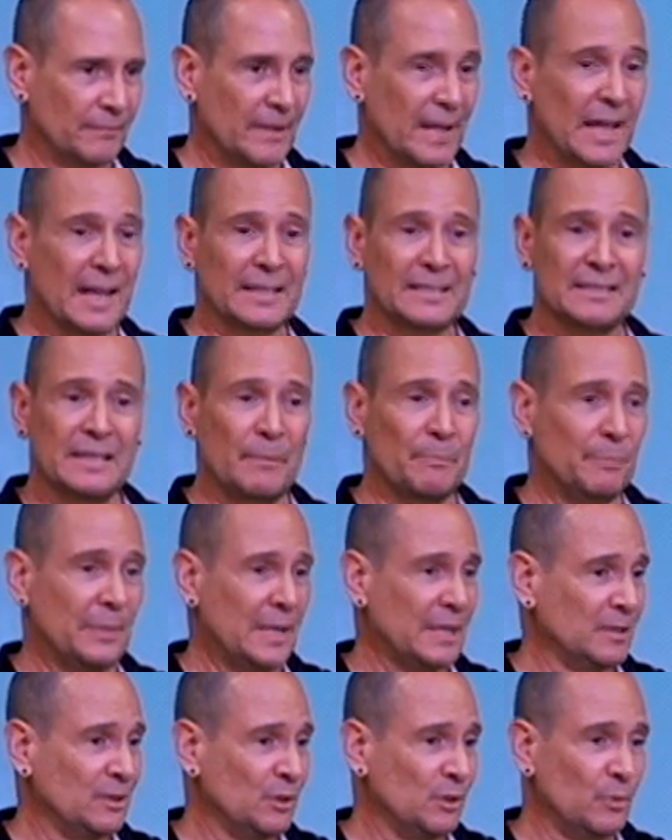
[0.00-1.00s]
except
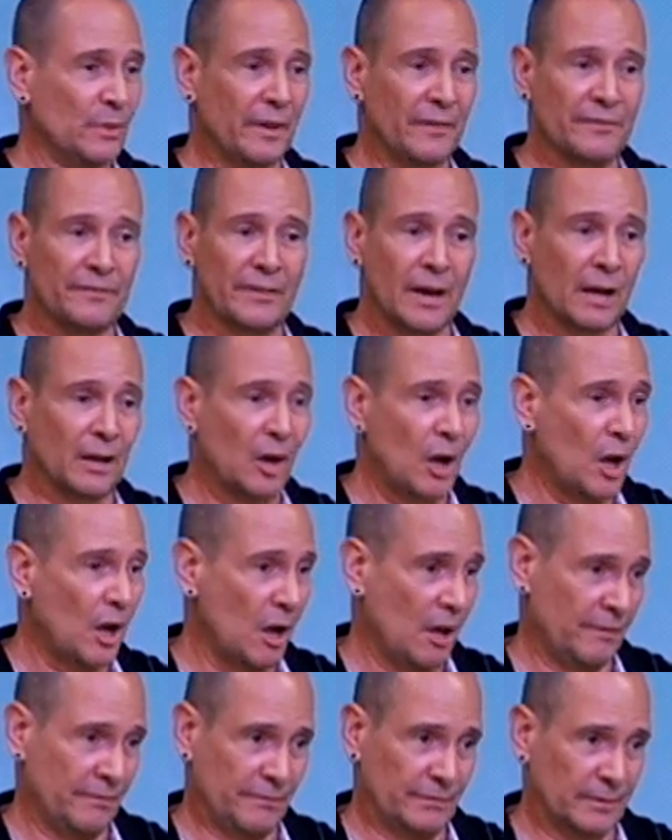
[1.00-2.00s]
piss you the fuck off.